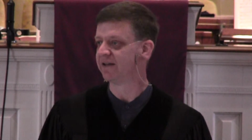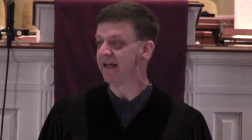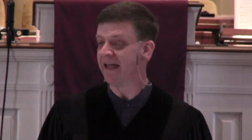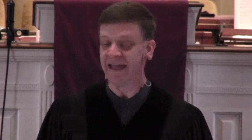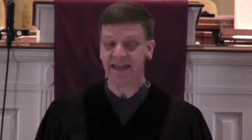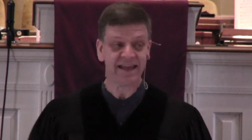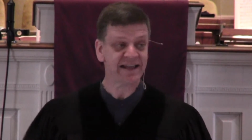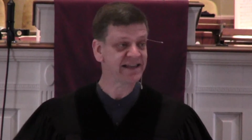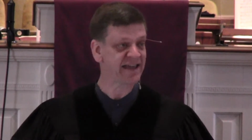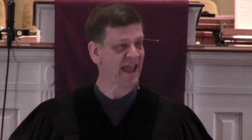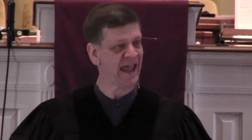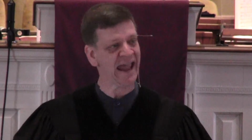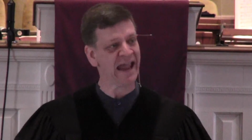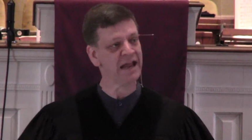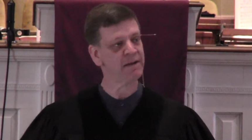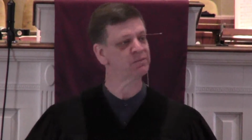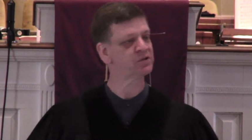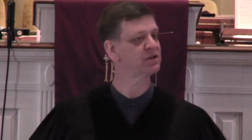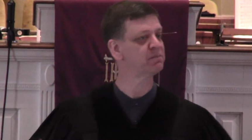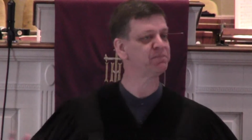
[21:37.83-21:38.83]
He
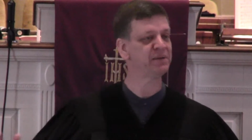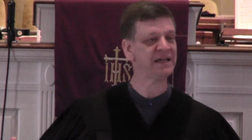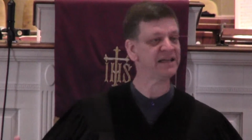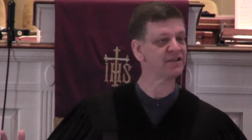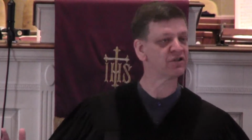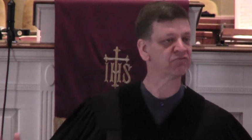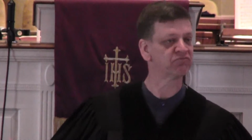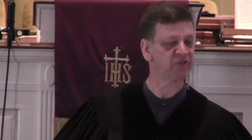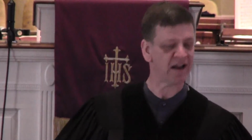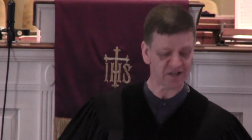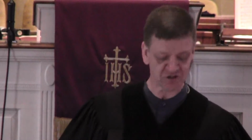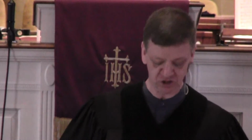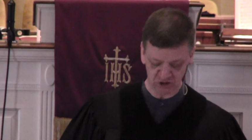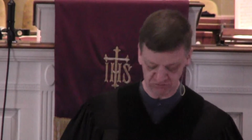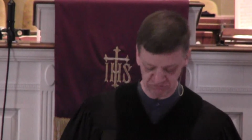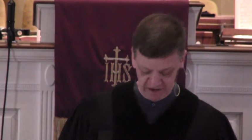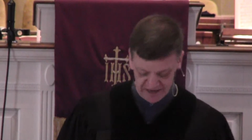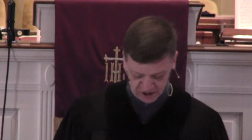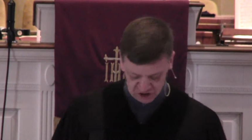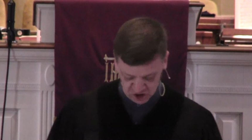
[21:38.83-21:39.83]
came to be the
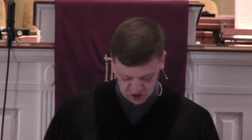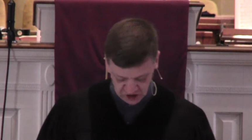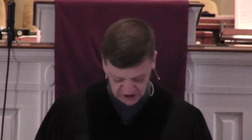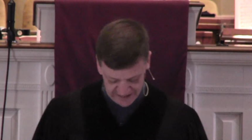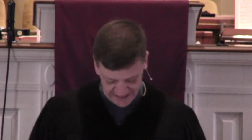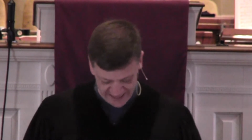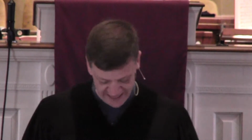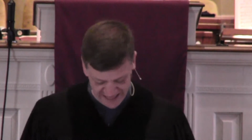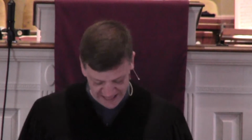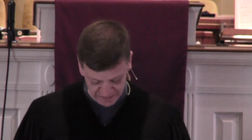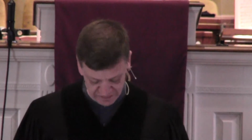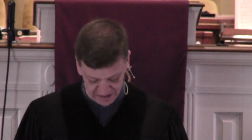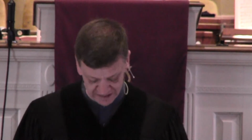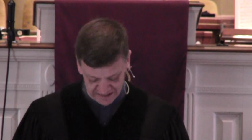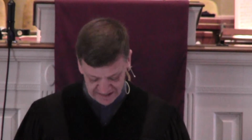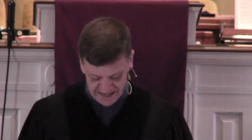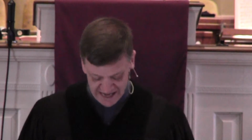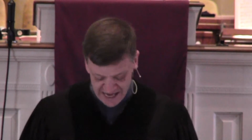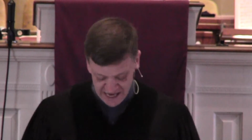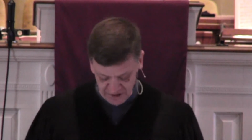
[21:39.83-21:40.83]
resurrection and the
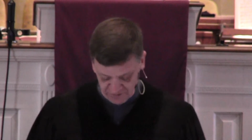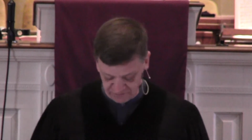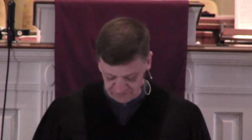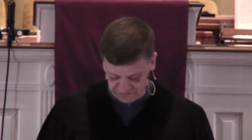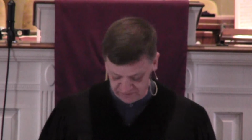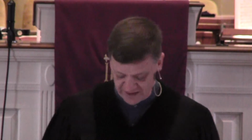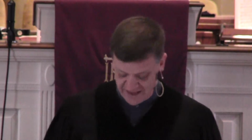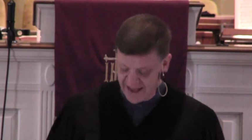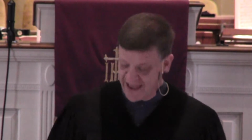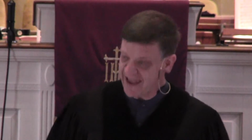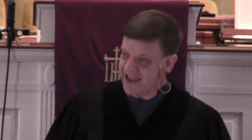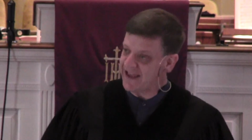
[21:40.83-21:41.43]
life.